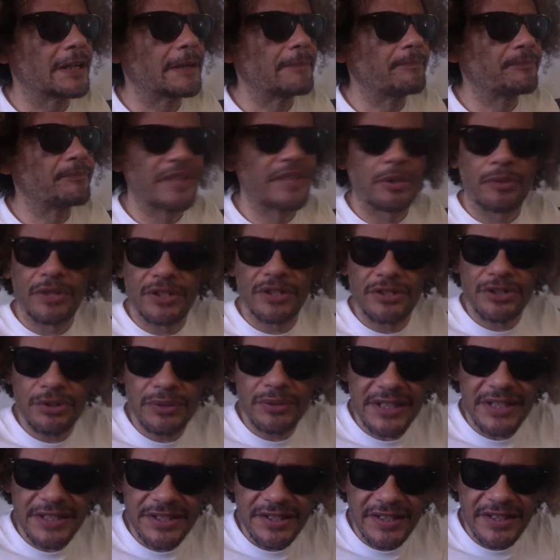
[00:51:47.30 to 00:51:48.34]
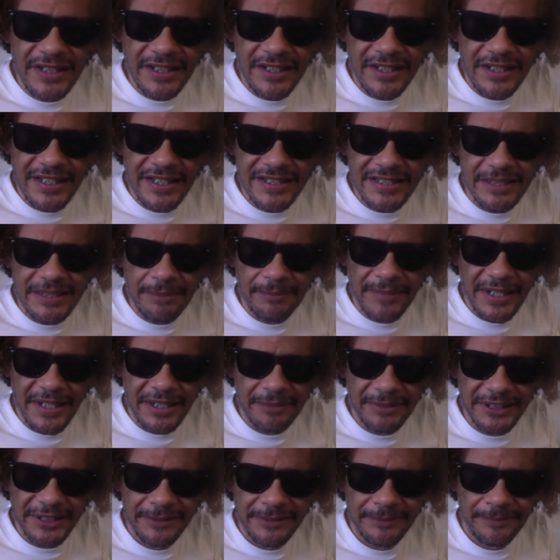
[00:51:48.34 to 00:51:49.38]
They weren't doing it so they could get something out of
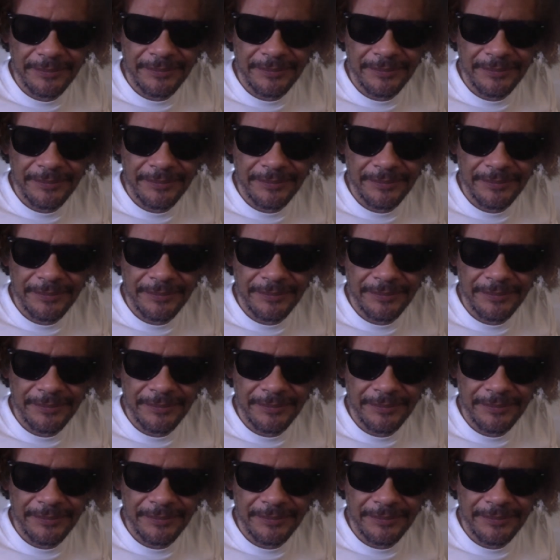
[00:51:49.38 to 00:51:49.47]
me.